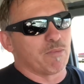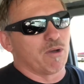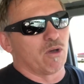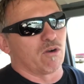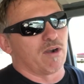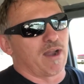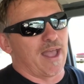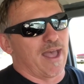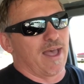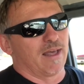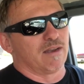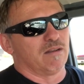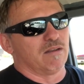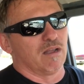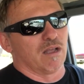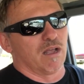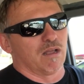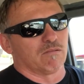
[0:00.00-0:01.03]
motor had
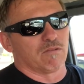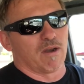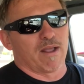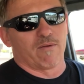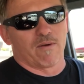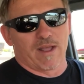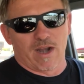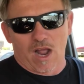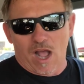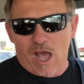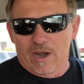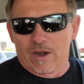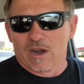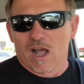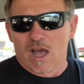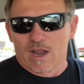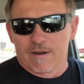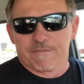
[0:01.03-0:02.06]
right around 100,
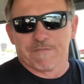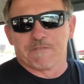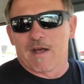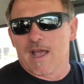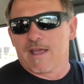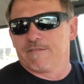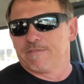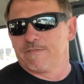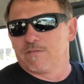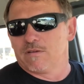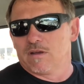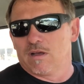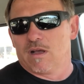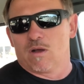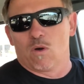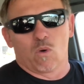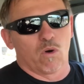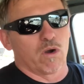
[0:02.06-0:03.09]
105
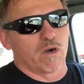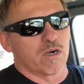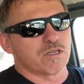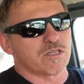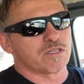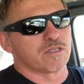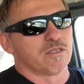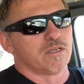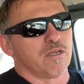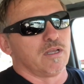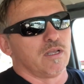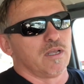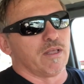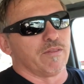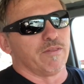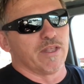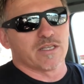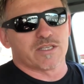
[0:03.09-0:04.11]
horse.
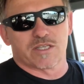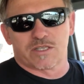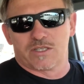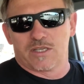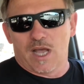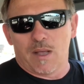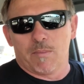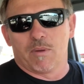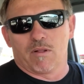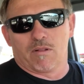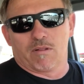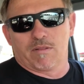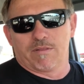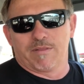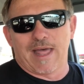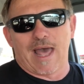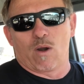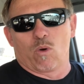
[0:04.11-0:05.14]
This is double
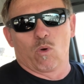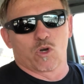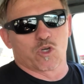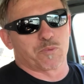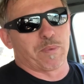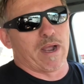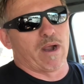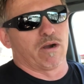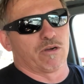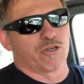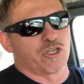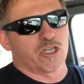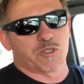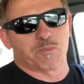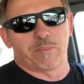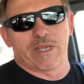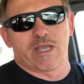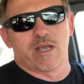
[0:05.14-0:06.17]
that horsepower,
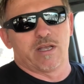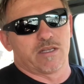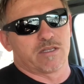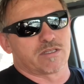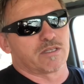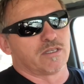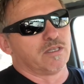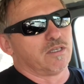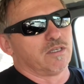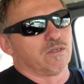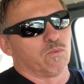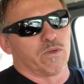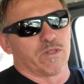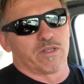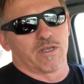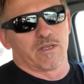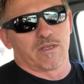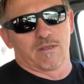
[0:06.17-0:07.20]
just because
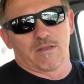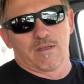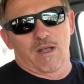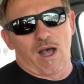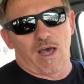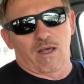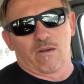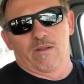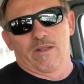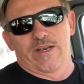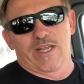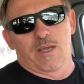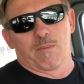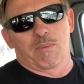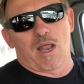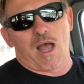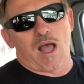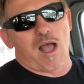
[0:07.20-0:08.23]
with the
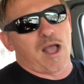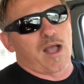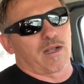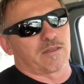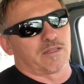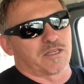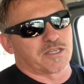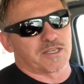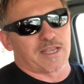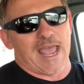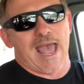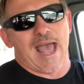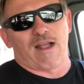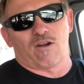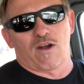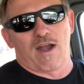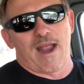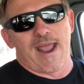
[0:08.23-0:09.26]
autolinear block, the
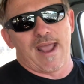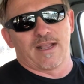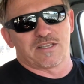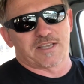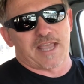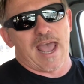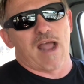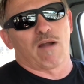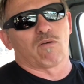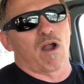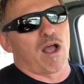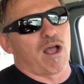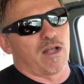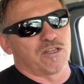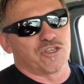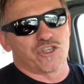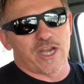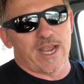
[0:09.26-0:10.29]
scat crank, scat
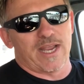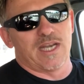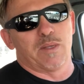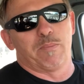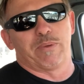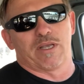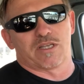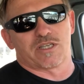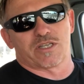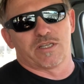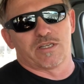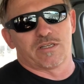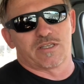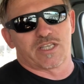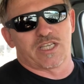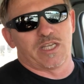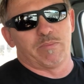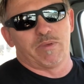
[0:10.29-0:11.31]
rods, J&D
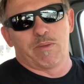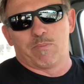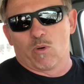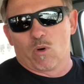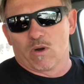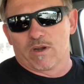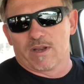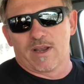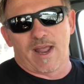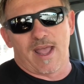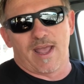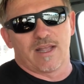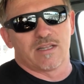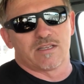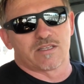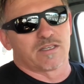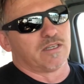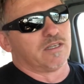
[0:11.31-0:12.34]
pistons, CB ported
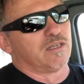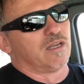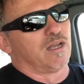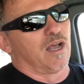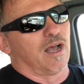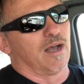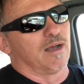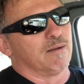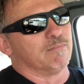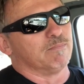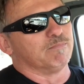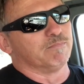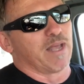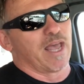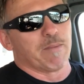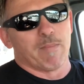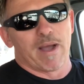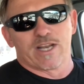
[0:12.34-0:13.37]
heads,
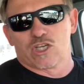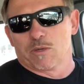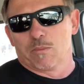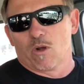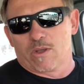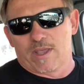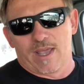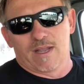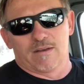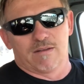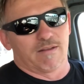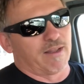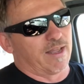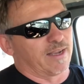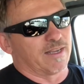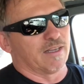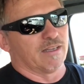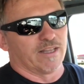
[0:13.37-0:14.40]
and my turbo kit.
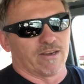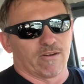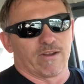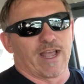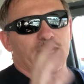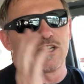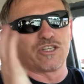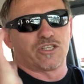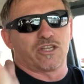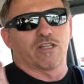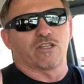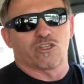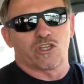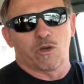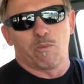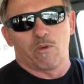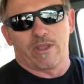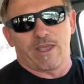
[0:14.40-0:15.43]
Like literally, I just took the
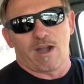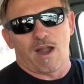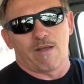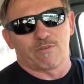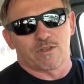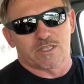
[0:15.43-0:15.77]
turbo kit off the